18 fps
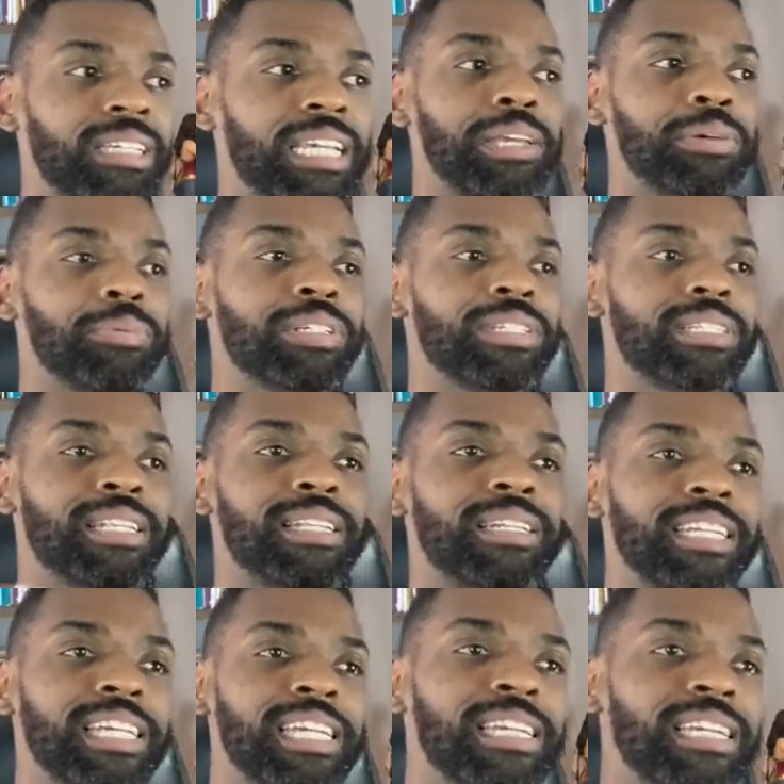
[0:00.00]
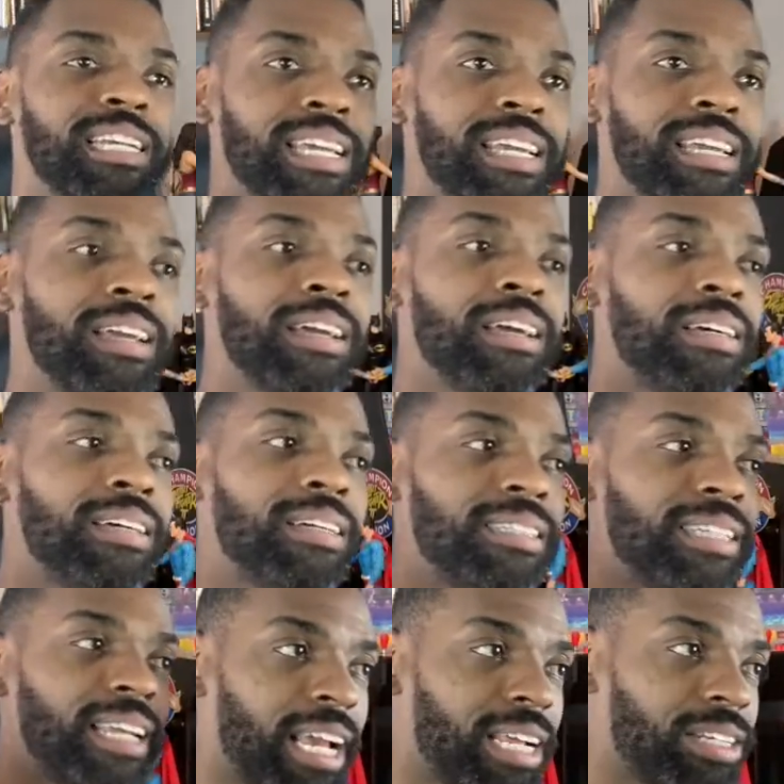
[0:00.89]
he was the leading
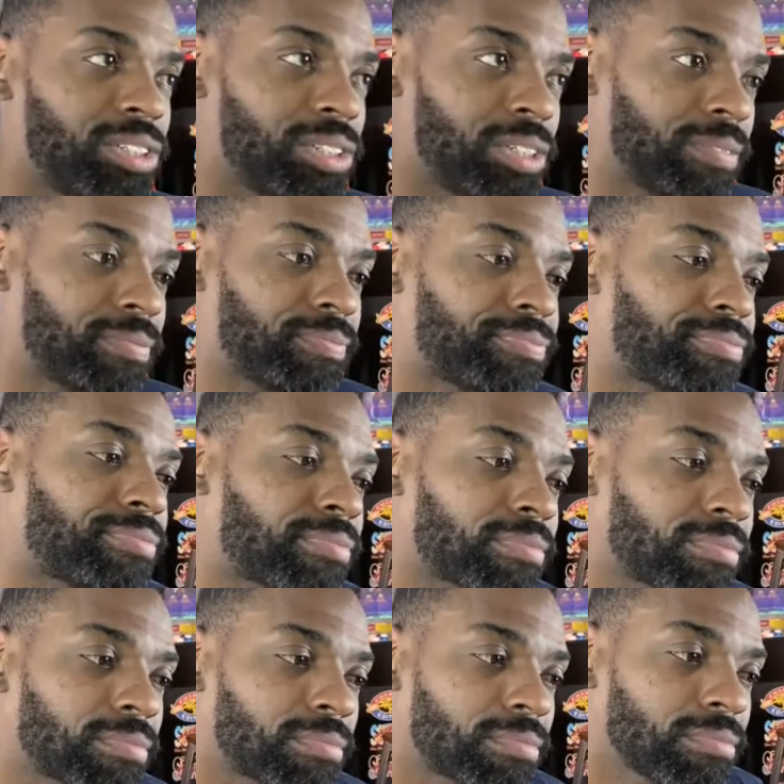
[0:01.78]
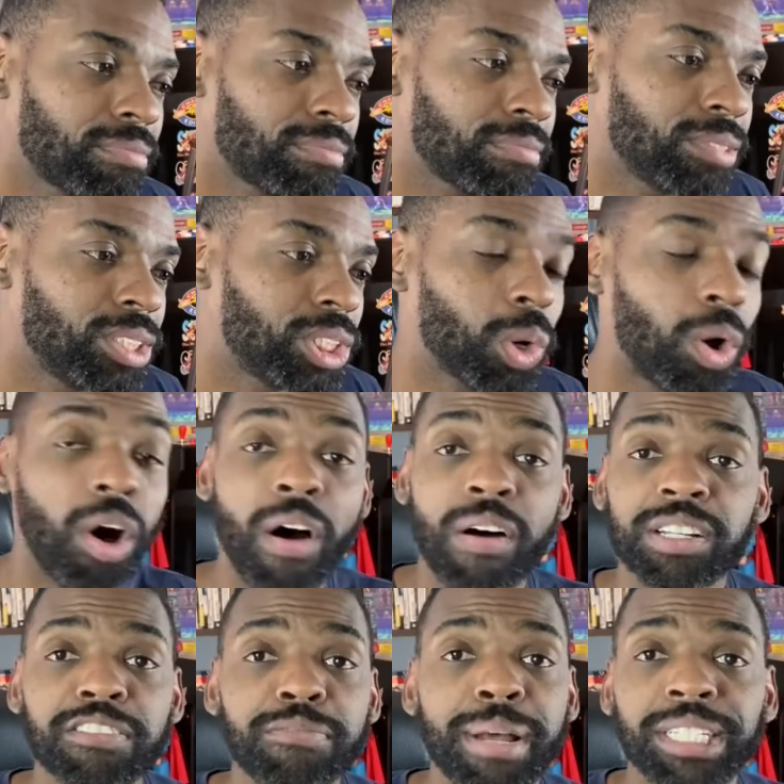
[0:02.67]
dancer. So
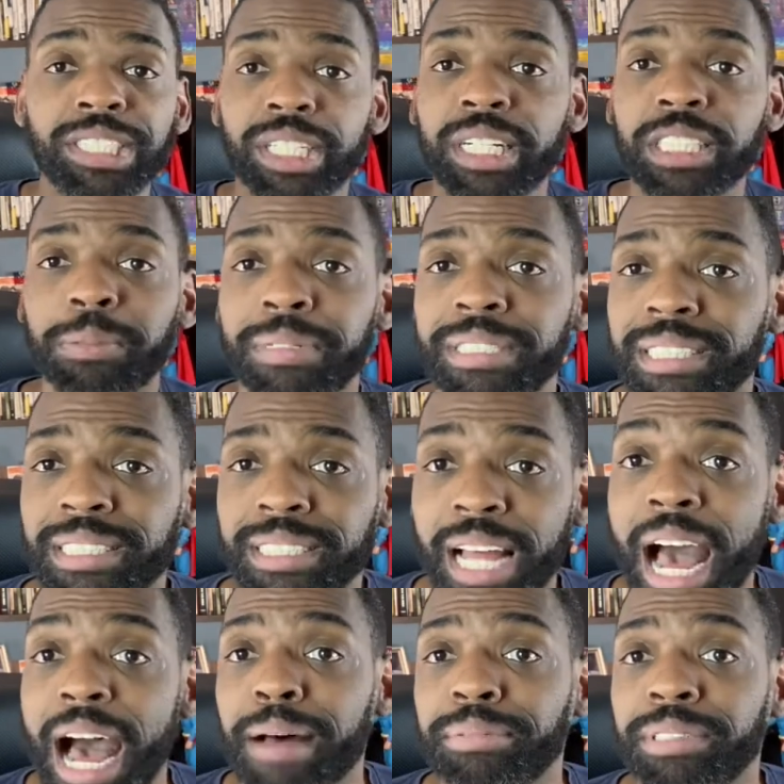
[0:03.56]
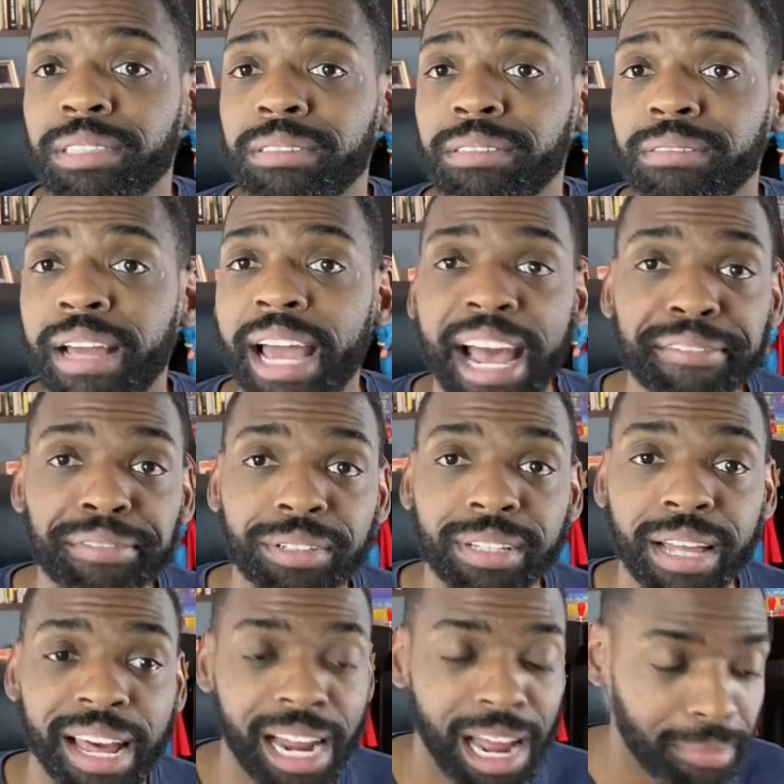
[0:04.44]
all of my judgments stopped after
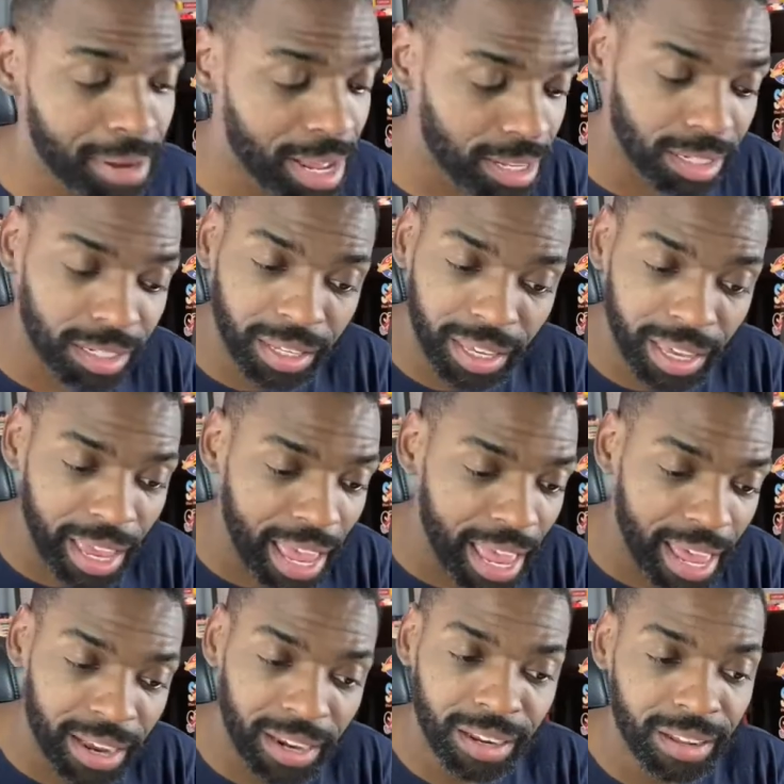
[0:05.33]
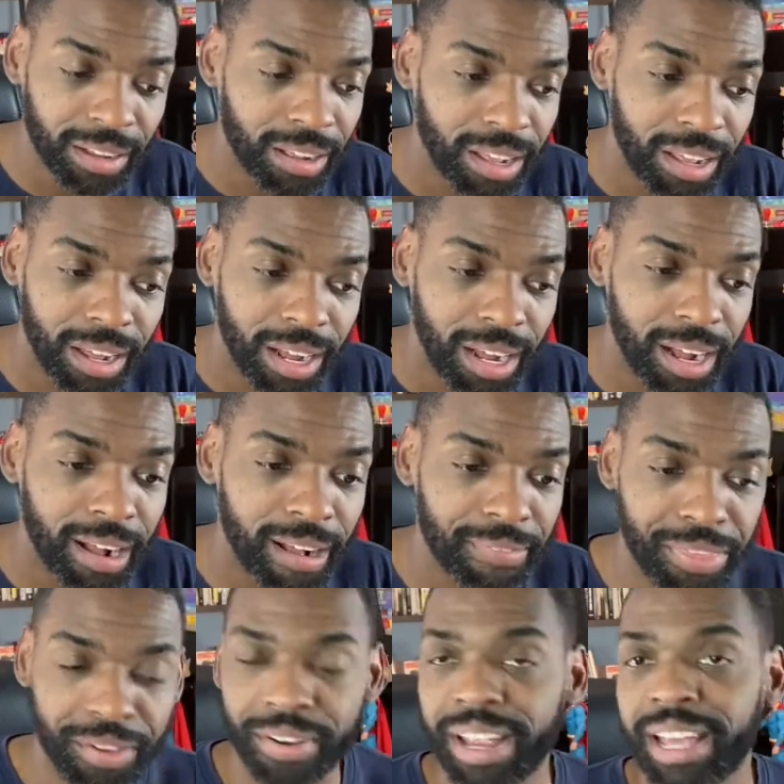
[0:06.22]
that. I'm not looking at
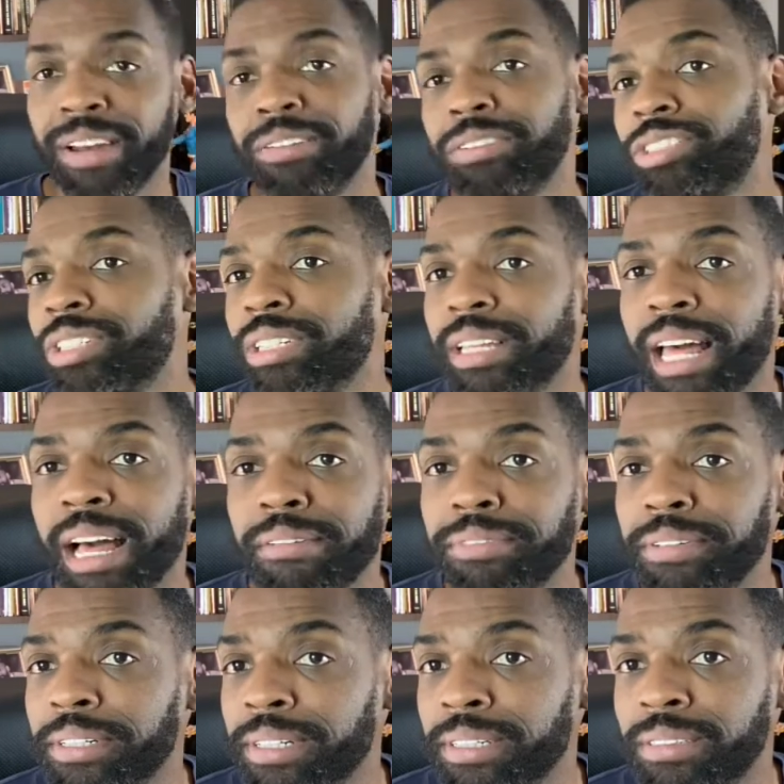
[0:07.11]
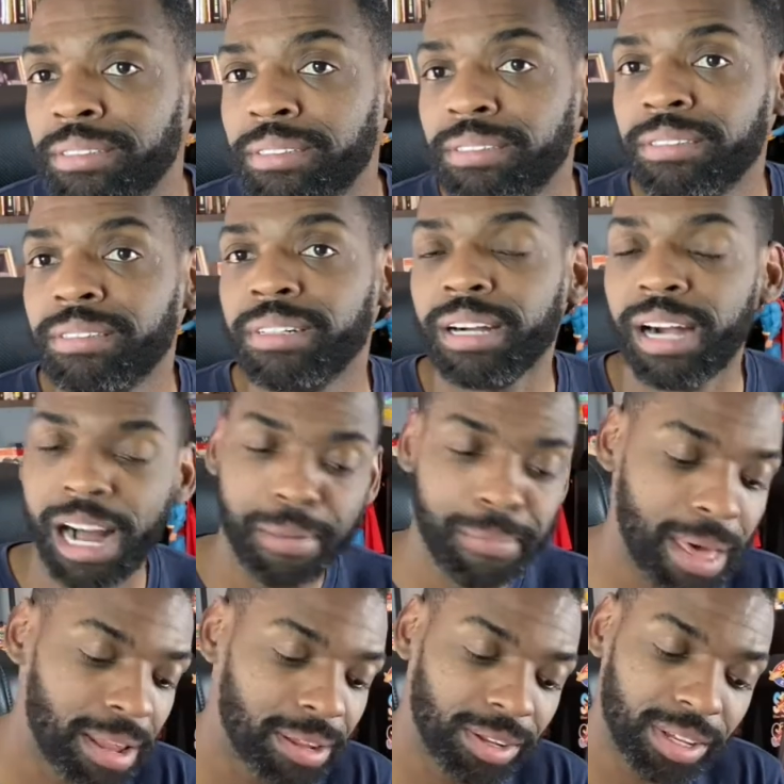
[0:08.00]
uh, their energy level. I'm
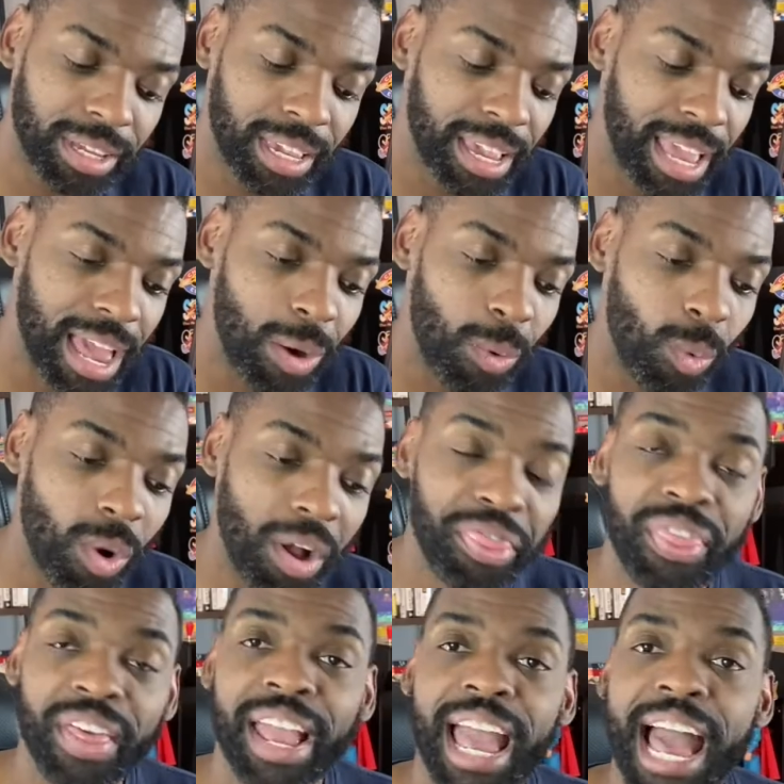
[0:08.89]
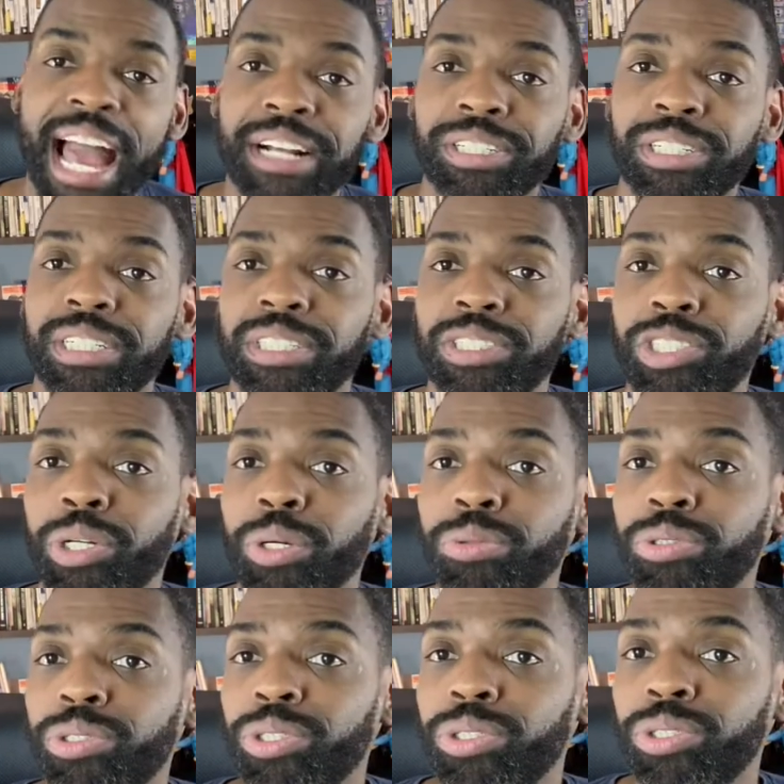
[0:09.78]
not looking at what they actually
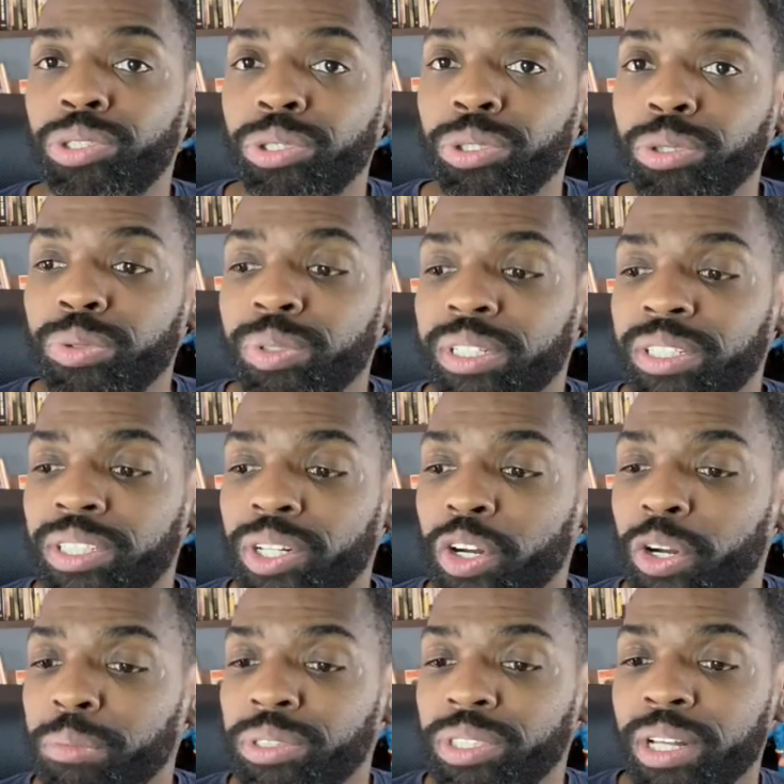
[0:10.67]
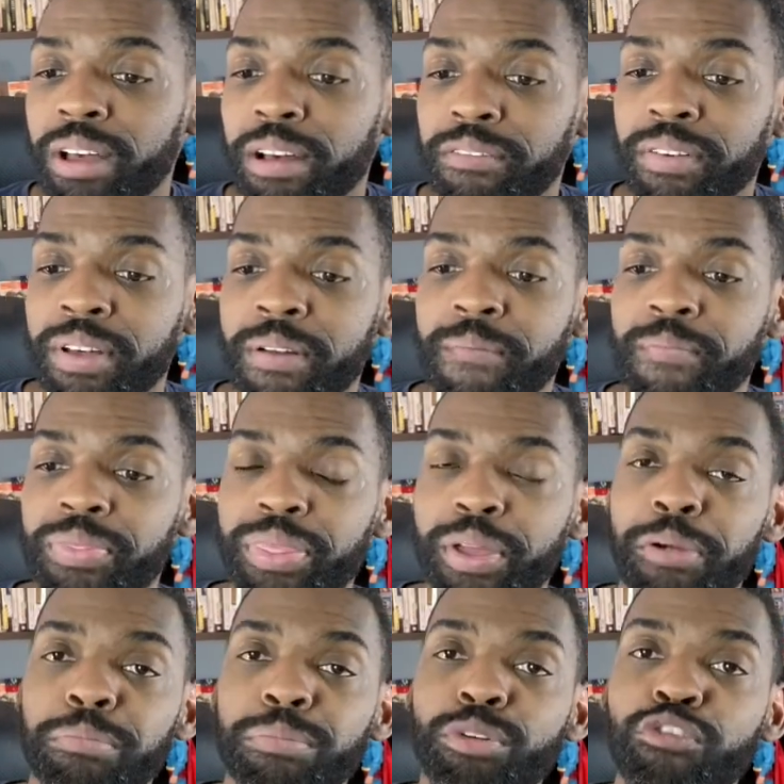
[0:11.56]
chose to do in terms of
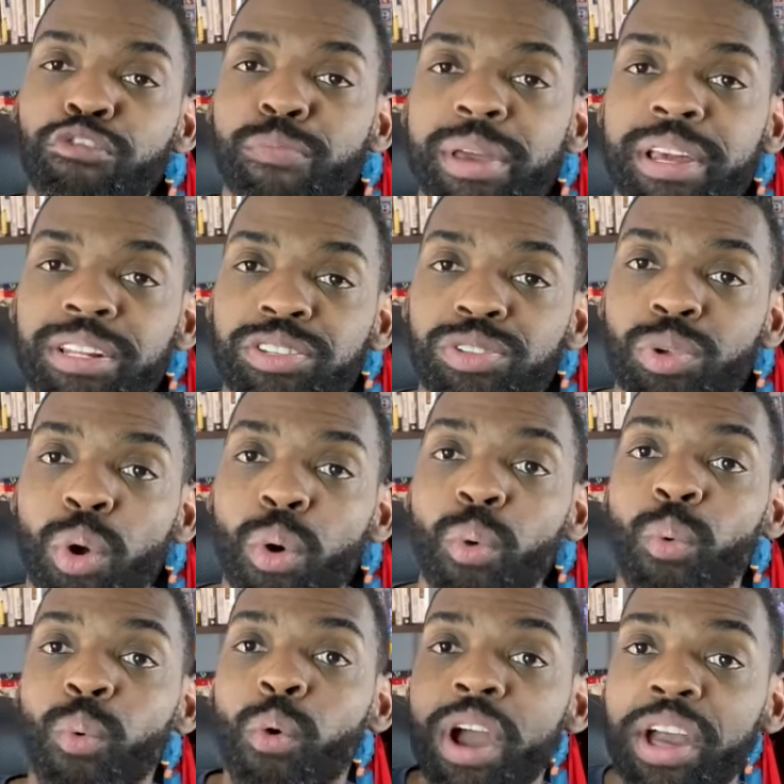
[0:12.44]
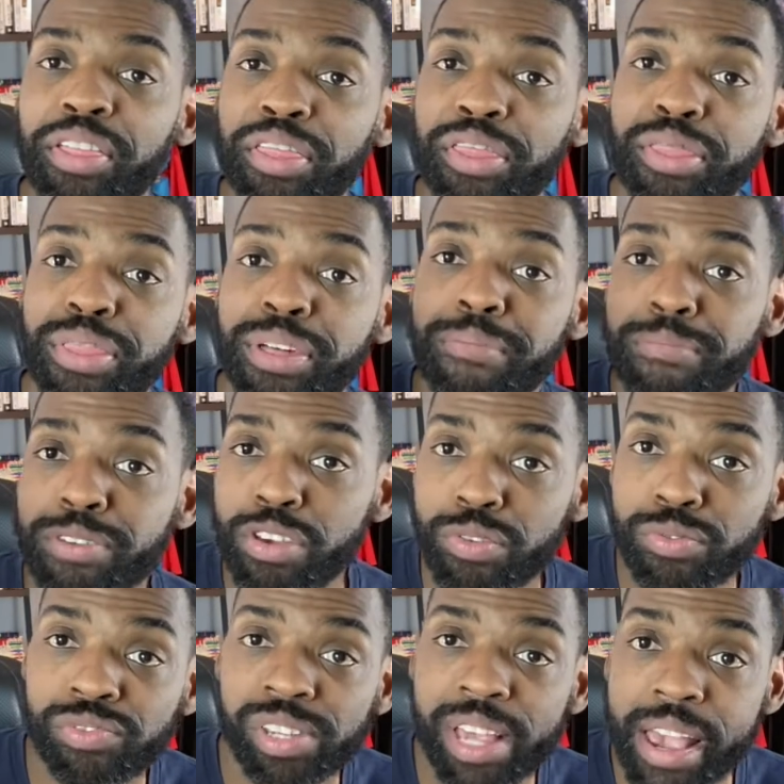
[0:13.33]
their movements with the
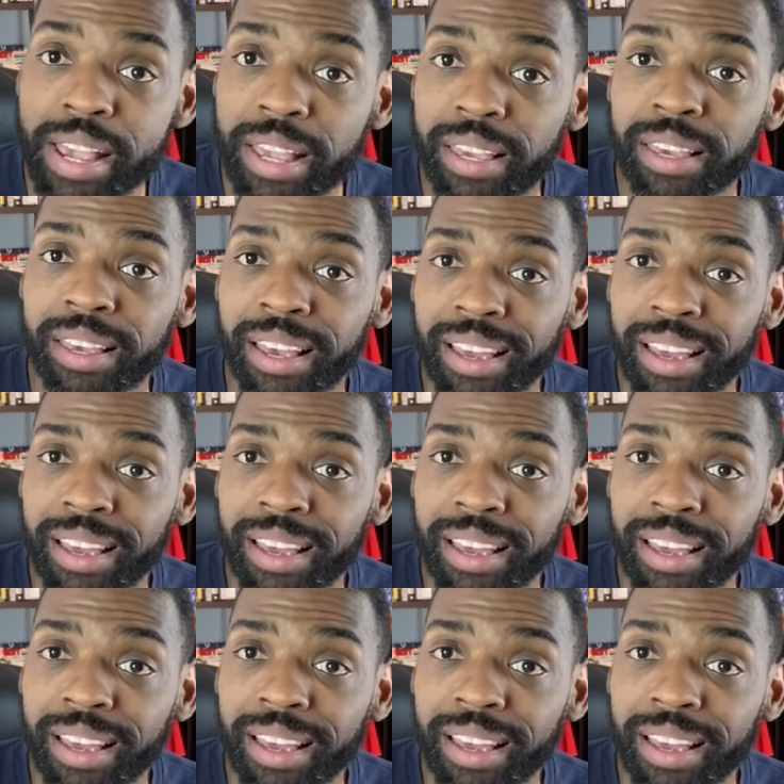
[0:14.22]
music